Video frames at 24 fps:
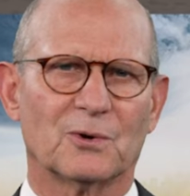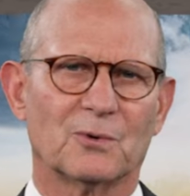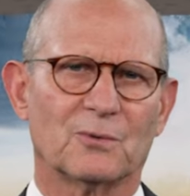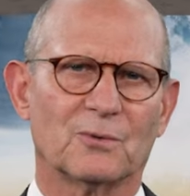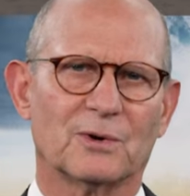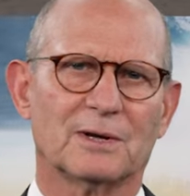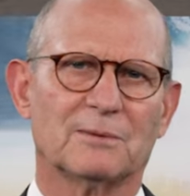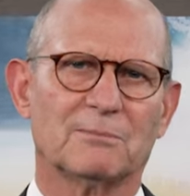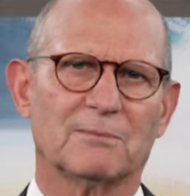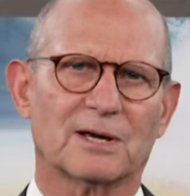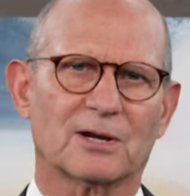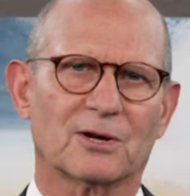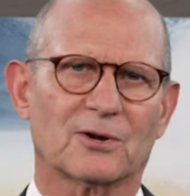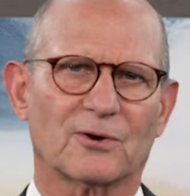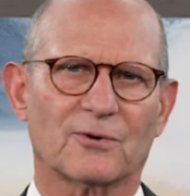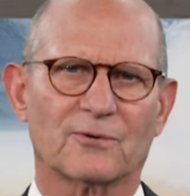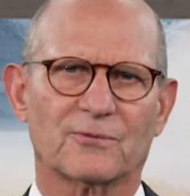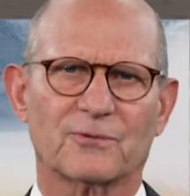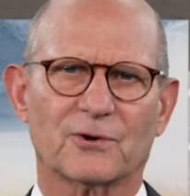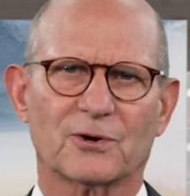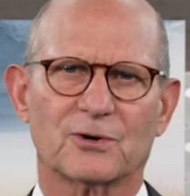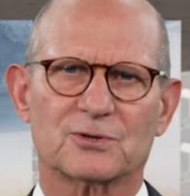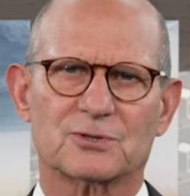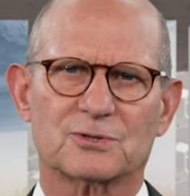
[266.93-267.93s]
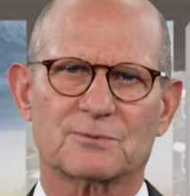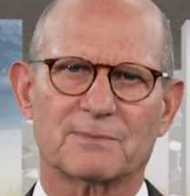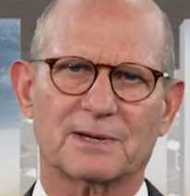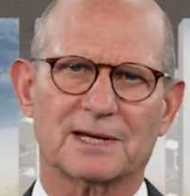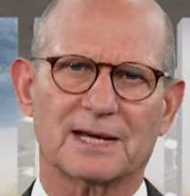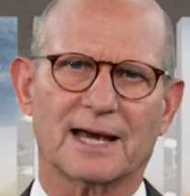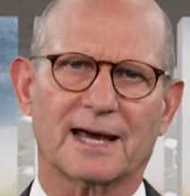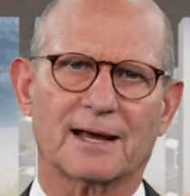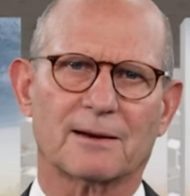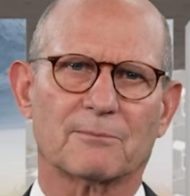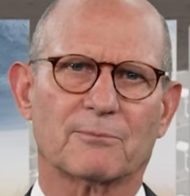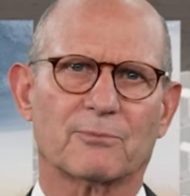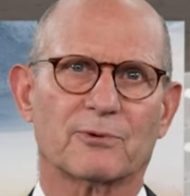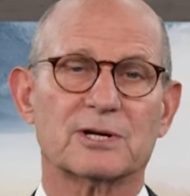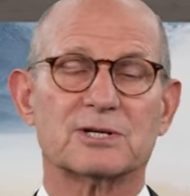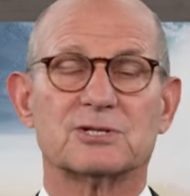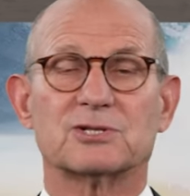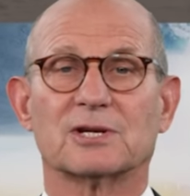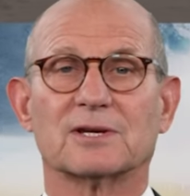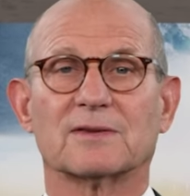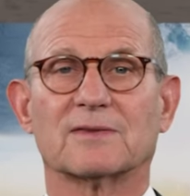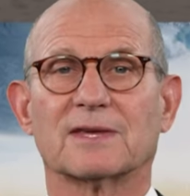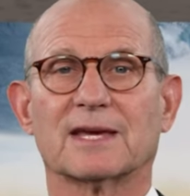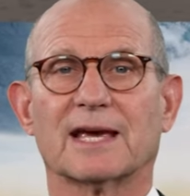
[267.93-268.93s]
When Miller first began
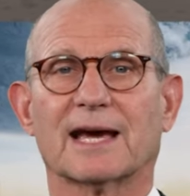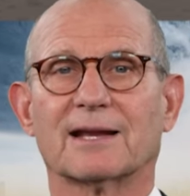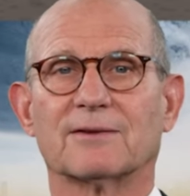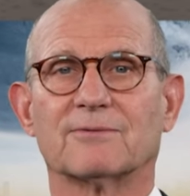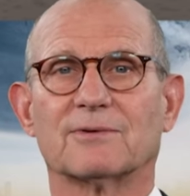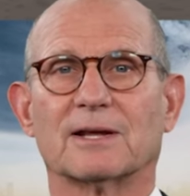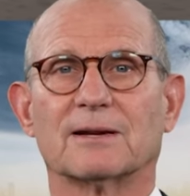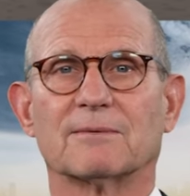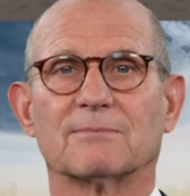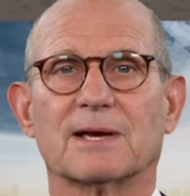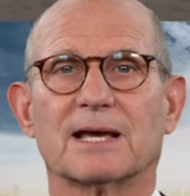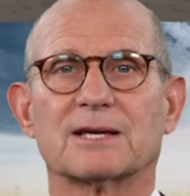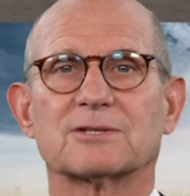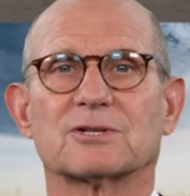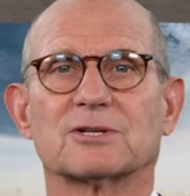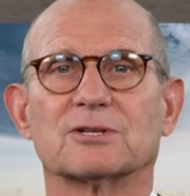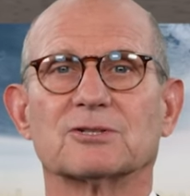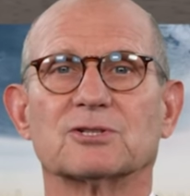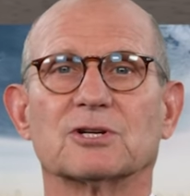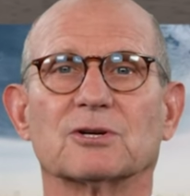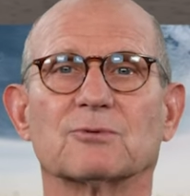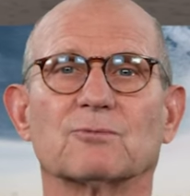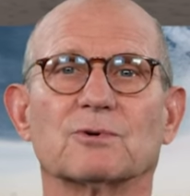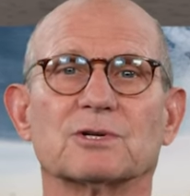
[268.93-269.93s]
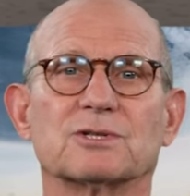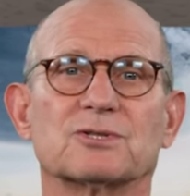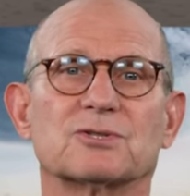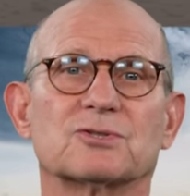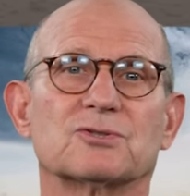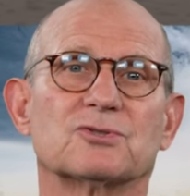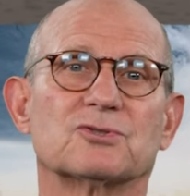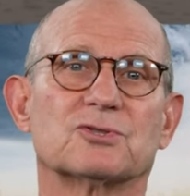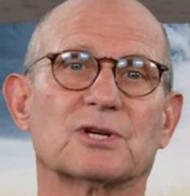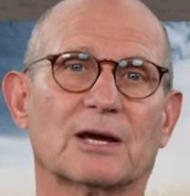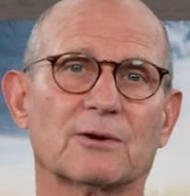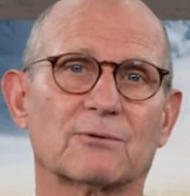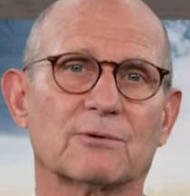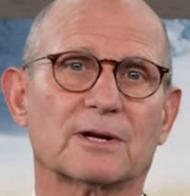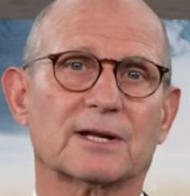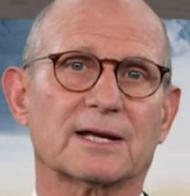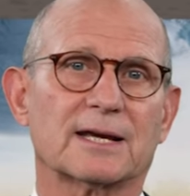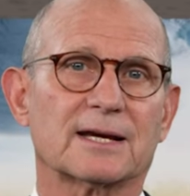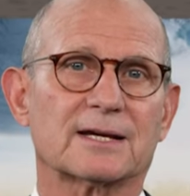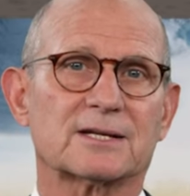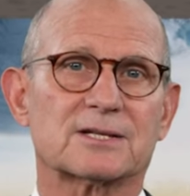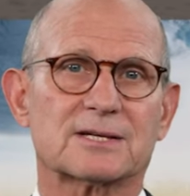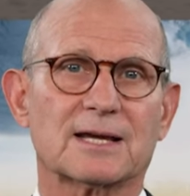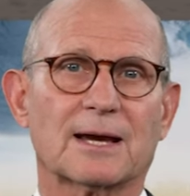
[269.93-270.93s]
preaching the Advent message, it was
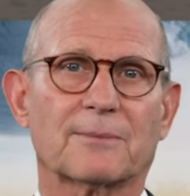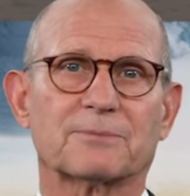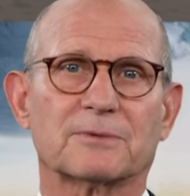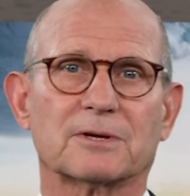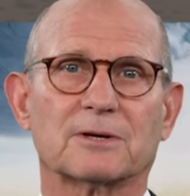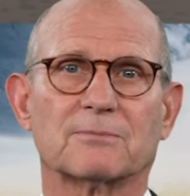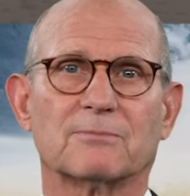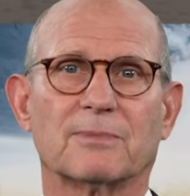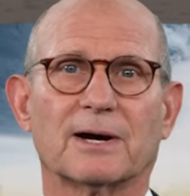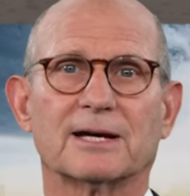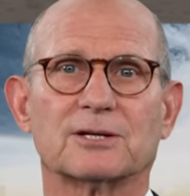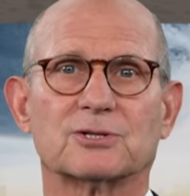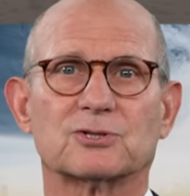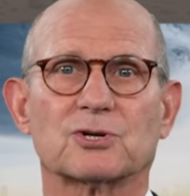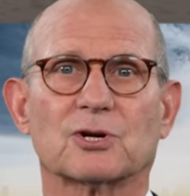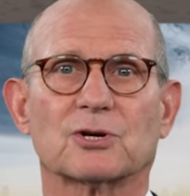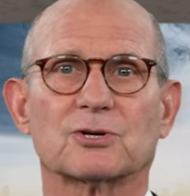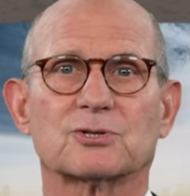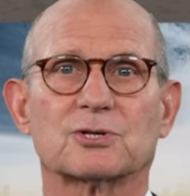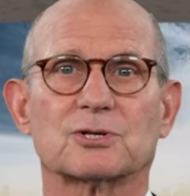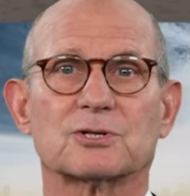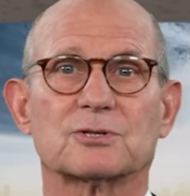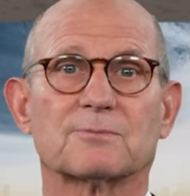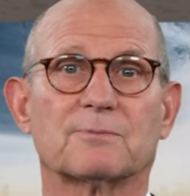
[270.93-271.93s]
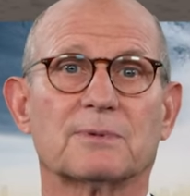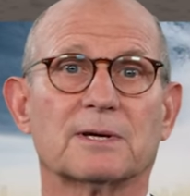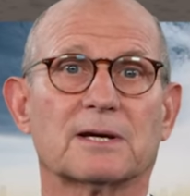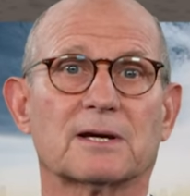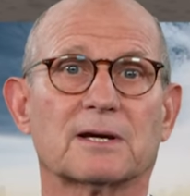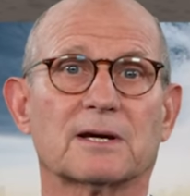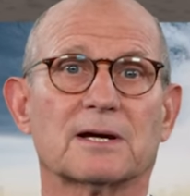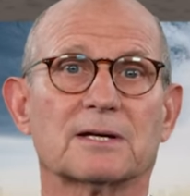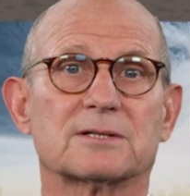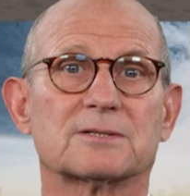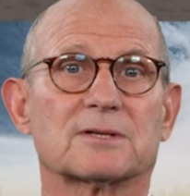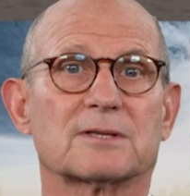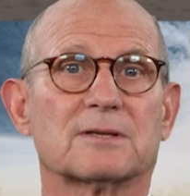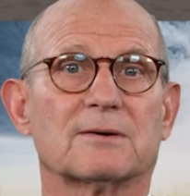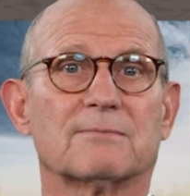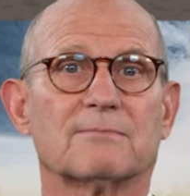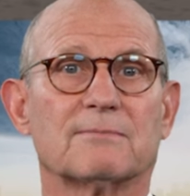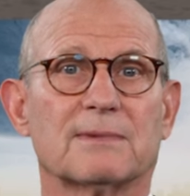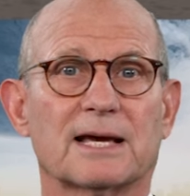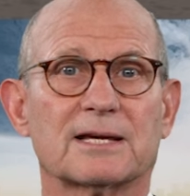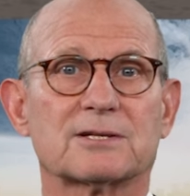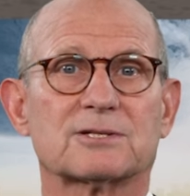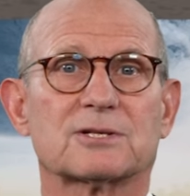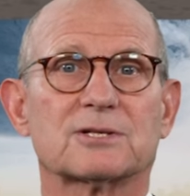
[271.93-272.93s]
generally accepted by churches because the
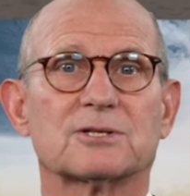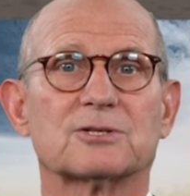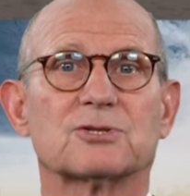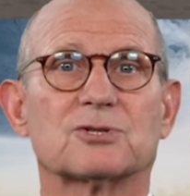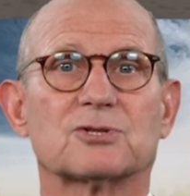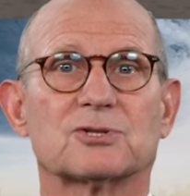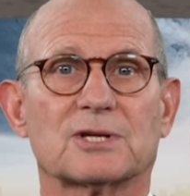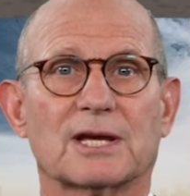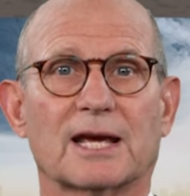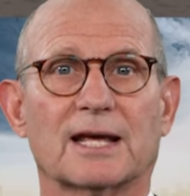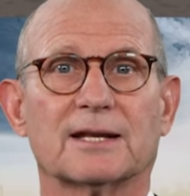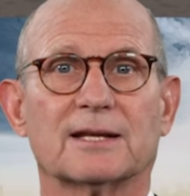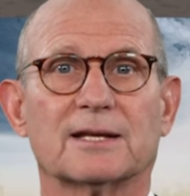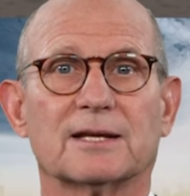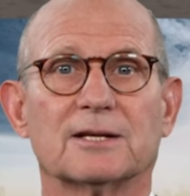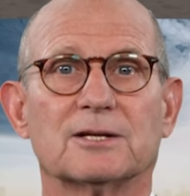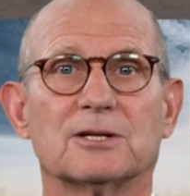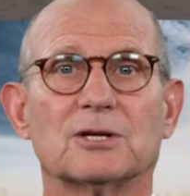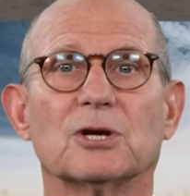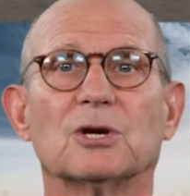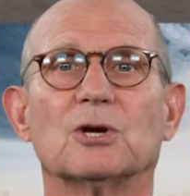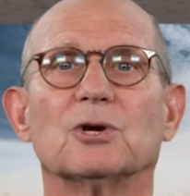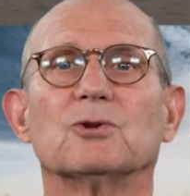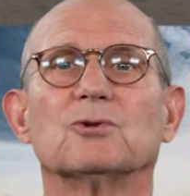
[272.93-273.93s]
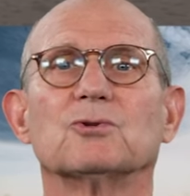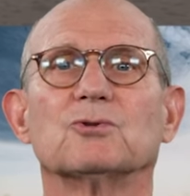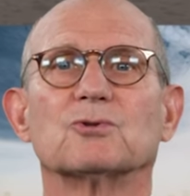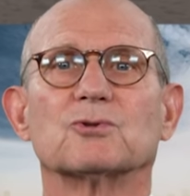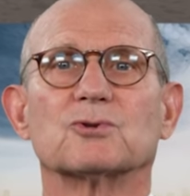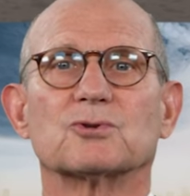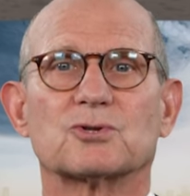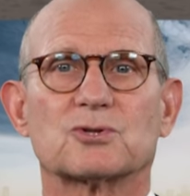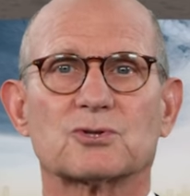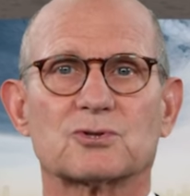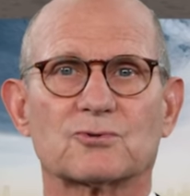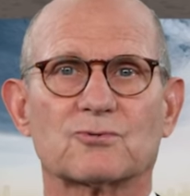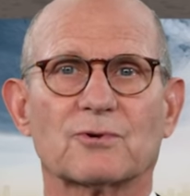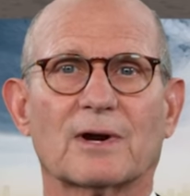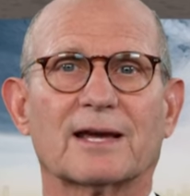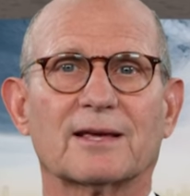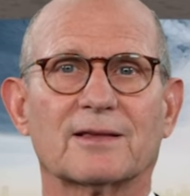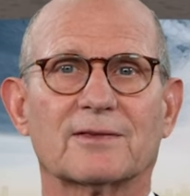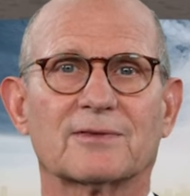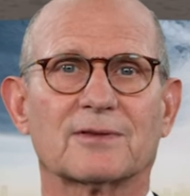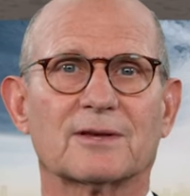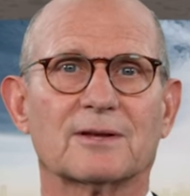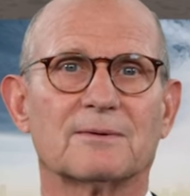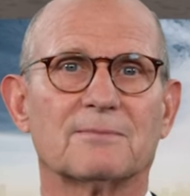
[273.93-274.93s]
message tended to
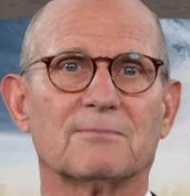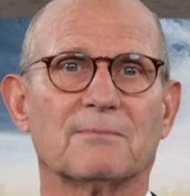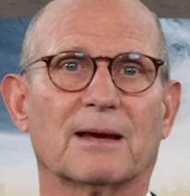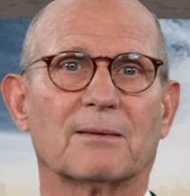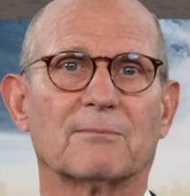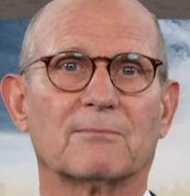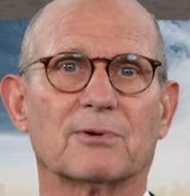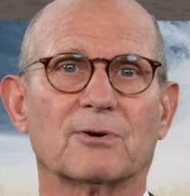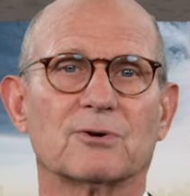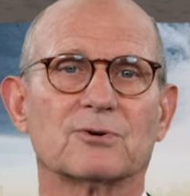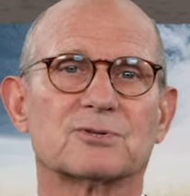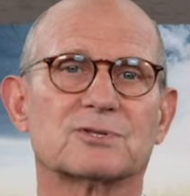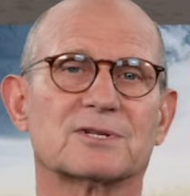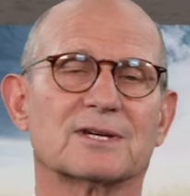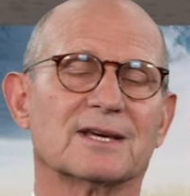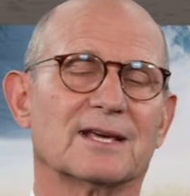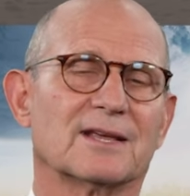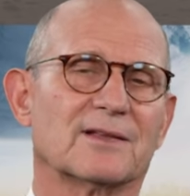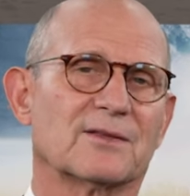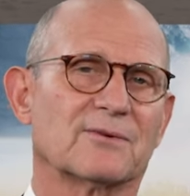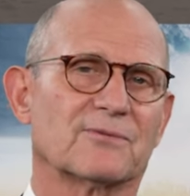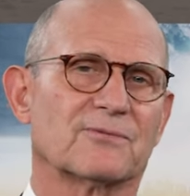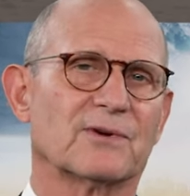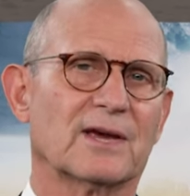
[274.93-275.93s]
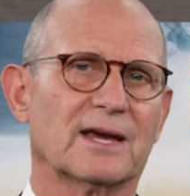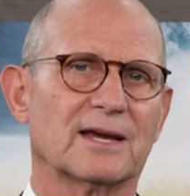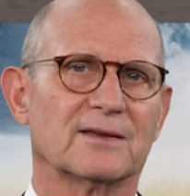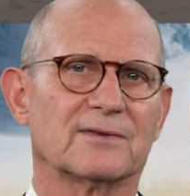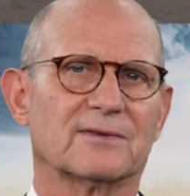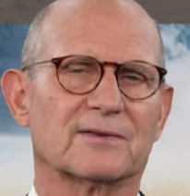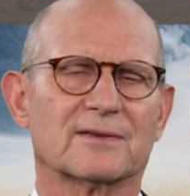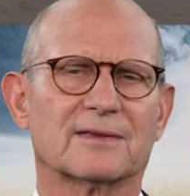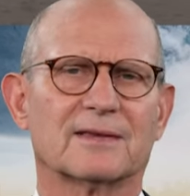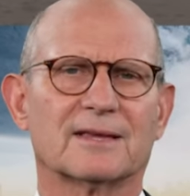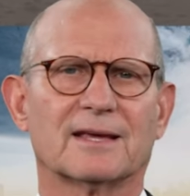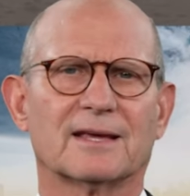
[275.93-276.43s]
strengthen members in the faith.